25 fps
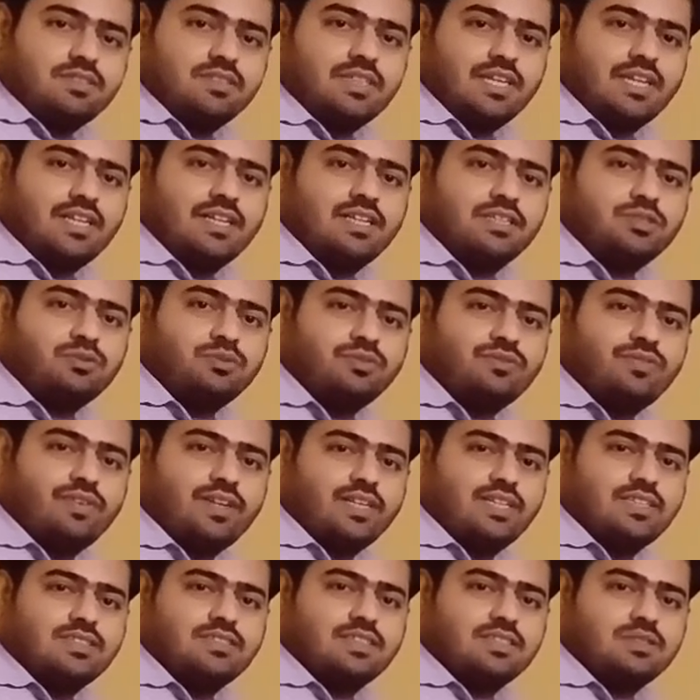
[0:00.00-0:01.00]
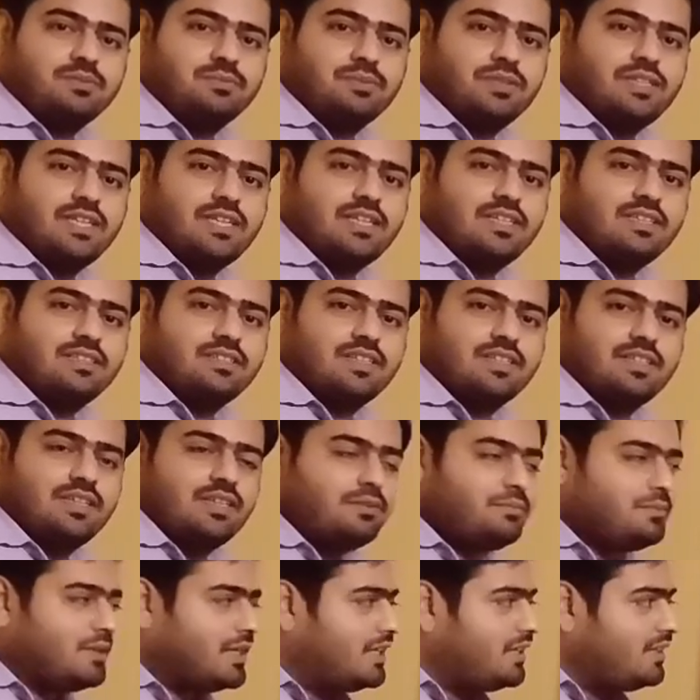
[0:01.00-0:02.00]
10 raised to 26 meter is
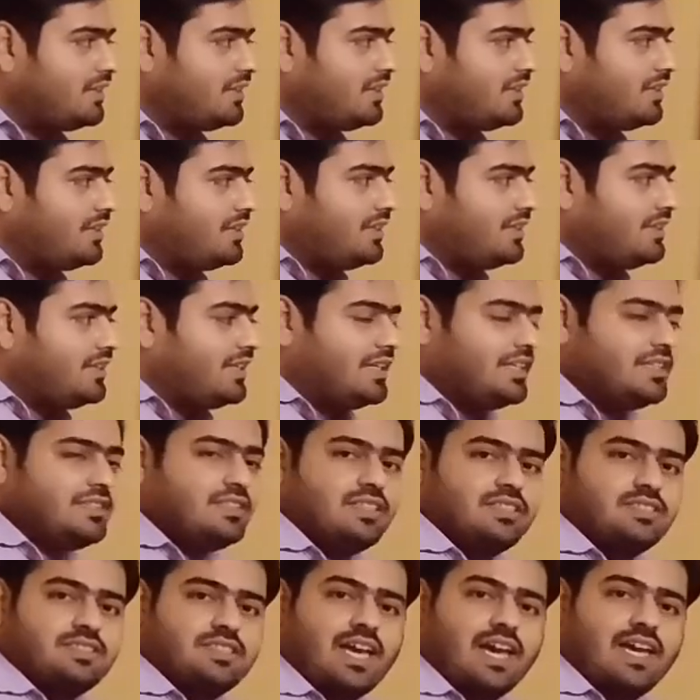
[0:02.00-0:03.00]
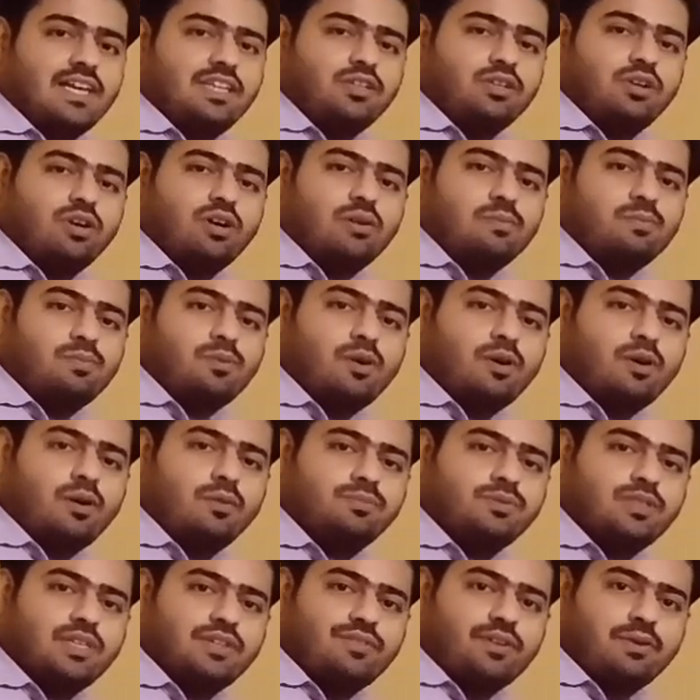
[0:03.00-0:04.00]
nothing but that is the size of
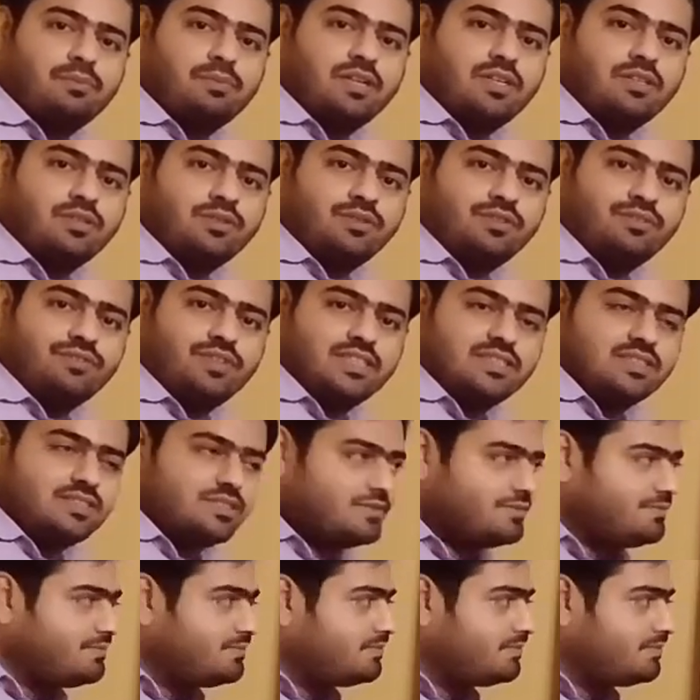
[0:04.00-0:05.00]
observable universe.